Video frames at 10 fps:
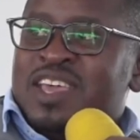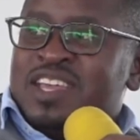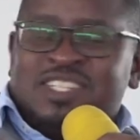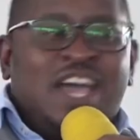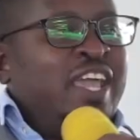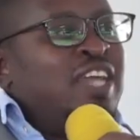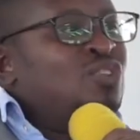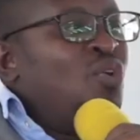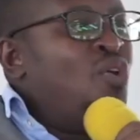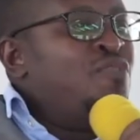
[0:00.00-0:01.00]
target
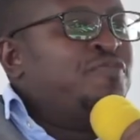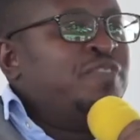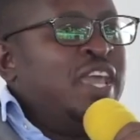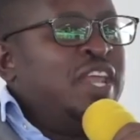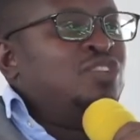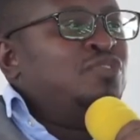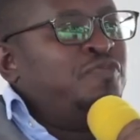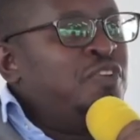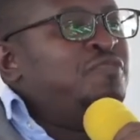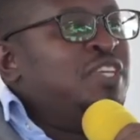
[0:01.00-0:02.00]
of getting to
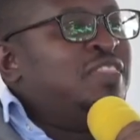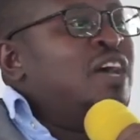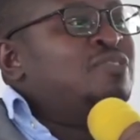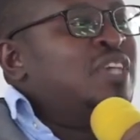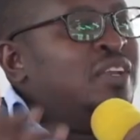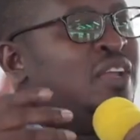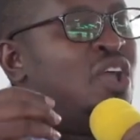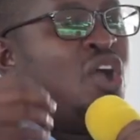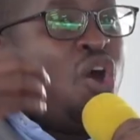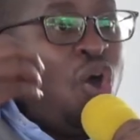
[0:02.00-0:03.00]
50,000
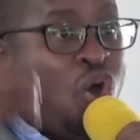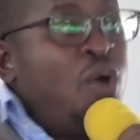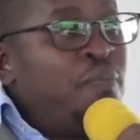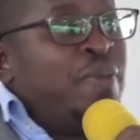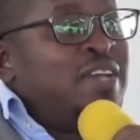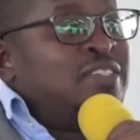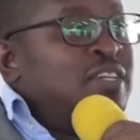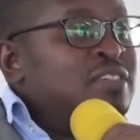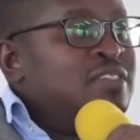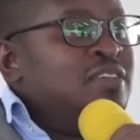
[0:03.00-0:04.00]
home
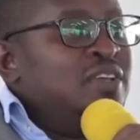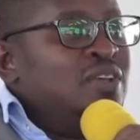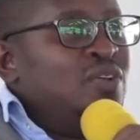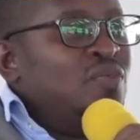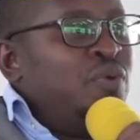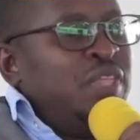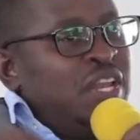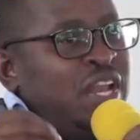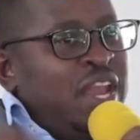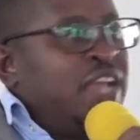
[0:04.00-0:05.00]
passes within
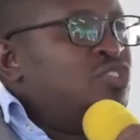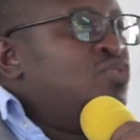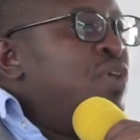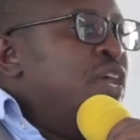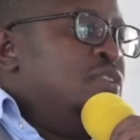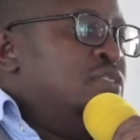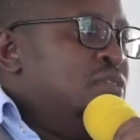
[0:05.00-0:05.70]
the next 2 years.